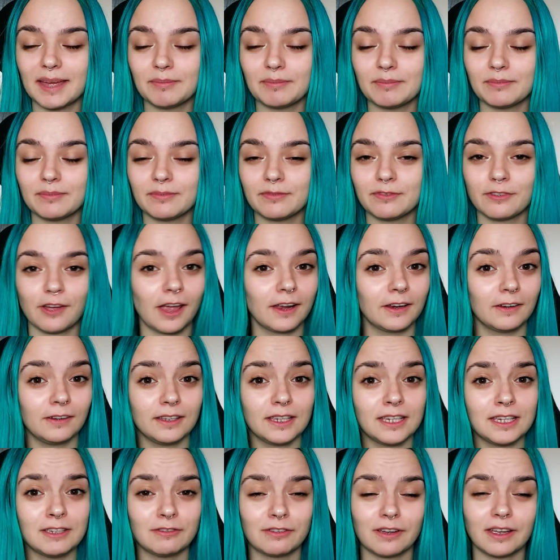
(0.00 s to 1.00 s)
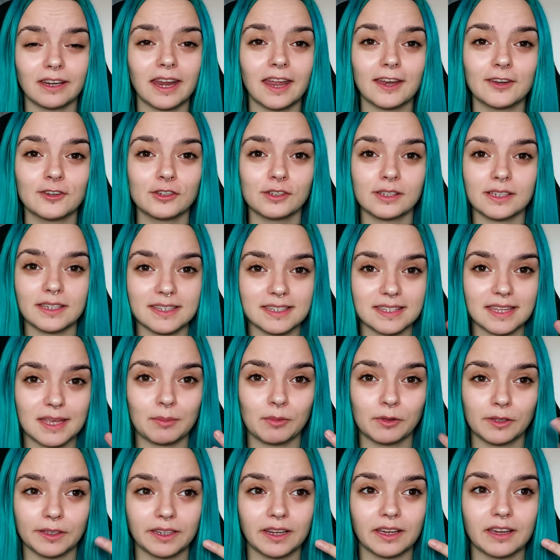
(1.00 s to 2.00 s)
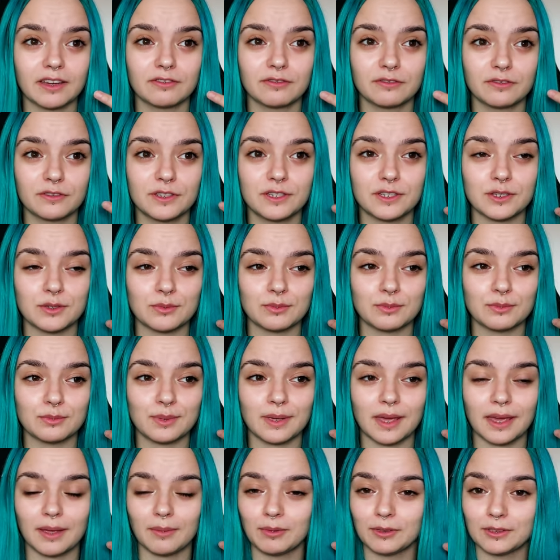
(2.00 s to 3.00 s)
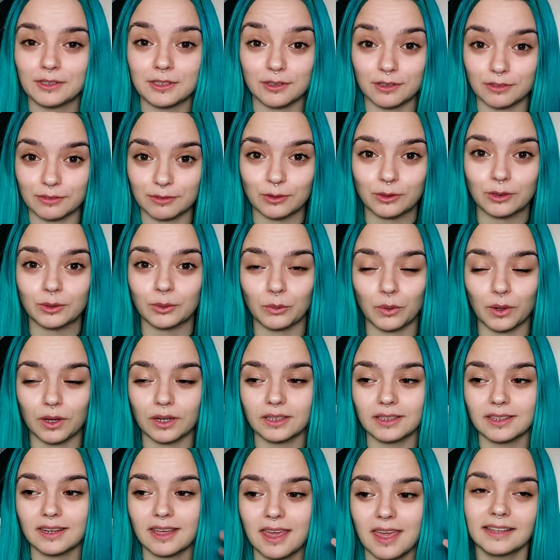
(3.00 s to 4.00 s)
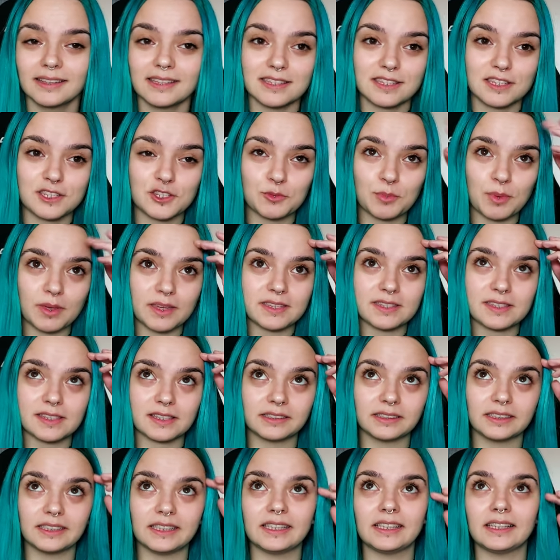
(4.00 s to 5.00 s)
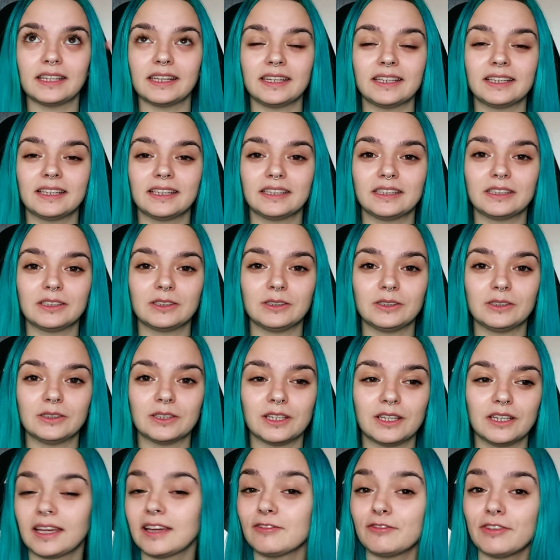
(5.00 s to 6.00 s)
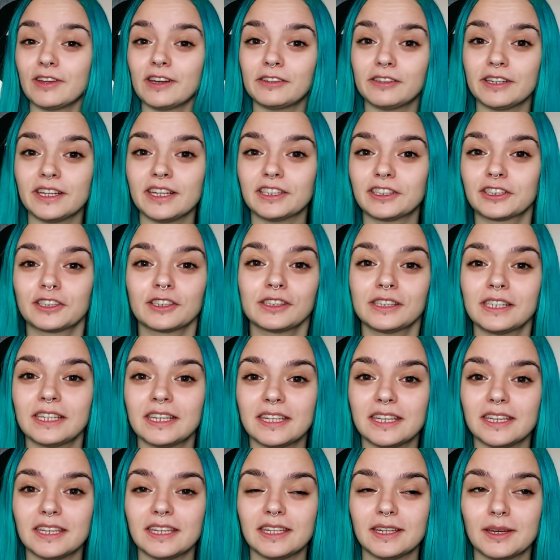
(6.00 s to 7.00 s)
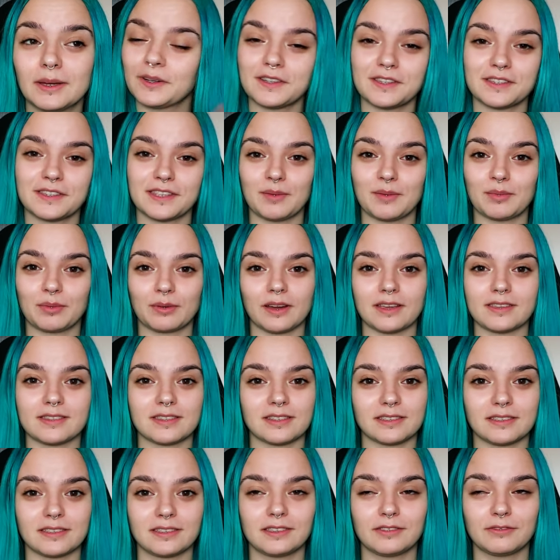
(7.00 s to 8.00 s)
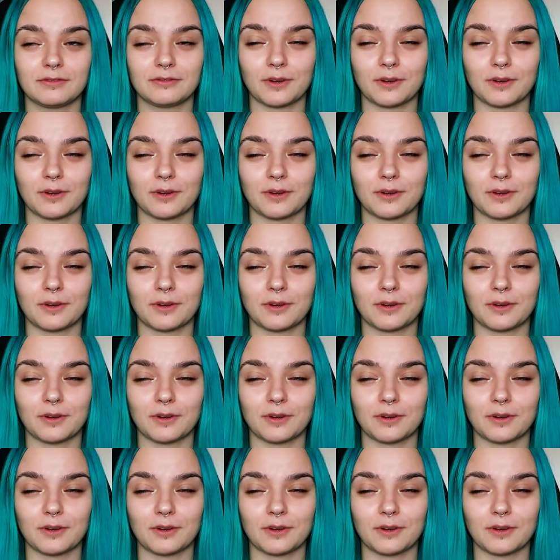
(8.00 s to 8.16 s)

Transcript: I'm finally financially stable enough to be able to afford one. And this is basically like a little, like a very early birthday present